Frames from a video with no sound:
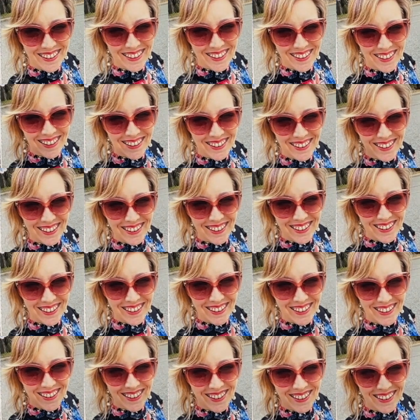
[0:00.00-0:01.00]
so I kind of feel
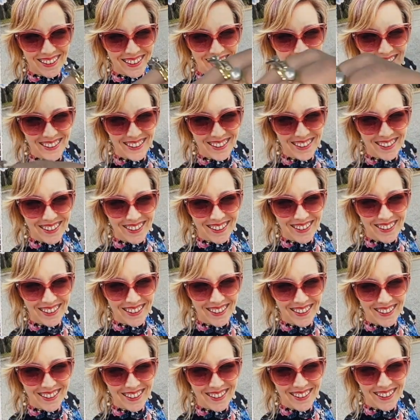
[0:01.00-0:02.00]
like the
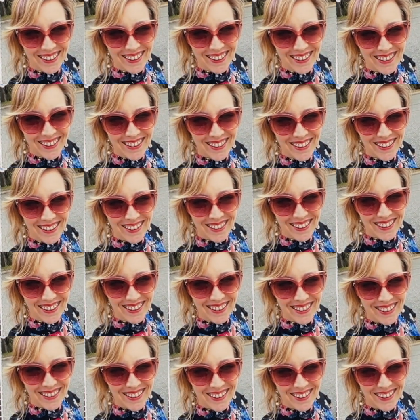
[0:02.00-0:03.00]
bottom left-hand
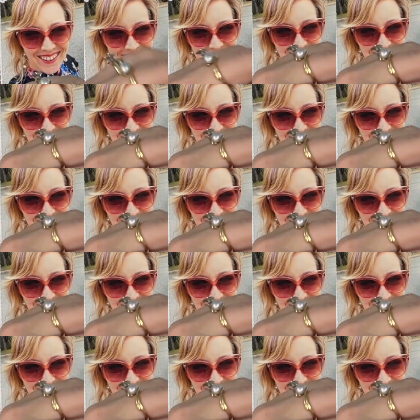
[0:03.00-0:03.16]
side of